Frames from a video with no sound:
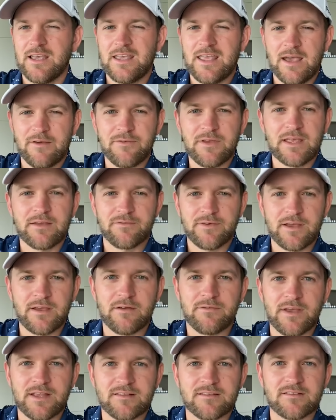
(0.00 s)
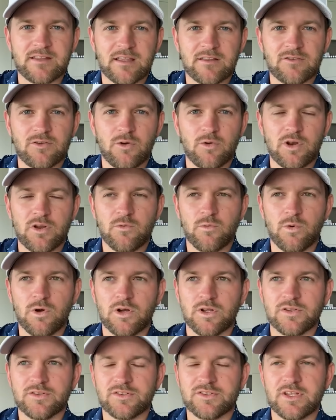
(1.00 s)
yeah, I think I've had six
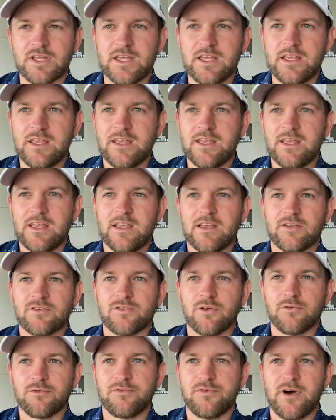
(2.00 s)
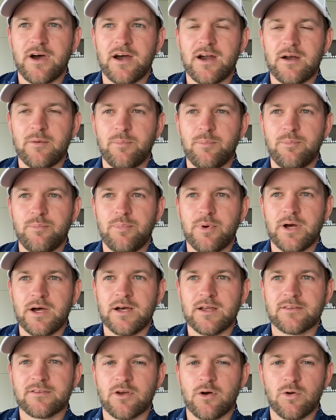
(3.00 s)
hole-in-ones so far,
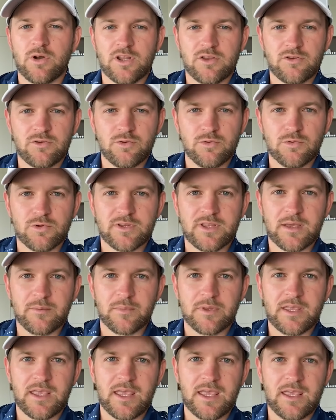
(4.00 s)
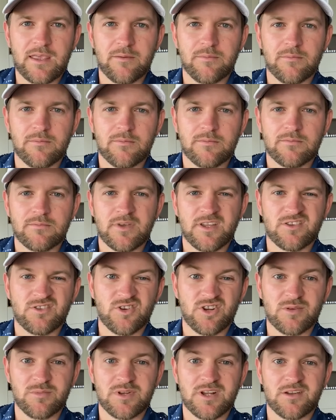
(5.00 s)
but only two of them came in
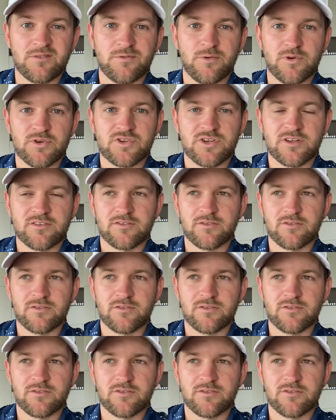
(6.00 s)
tournament, unfortunately.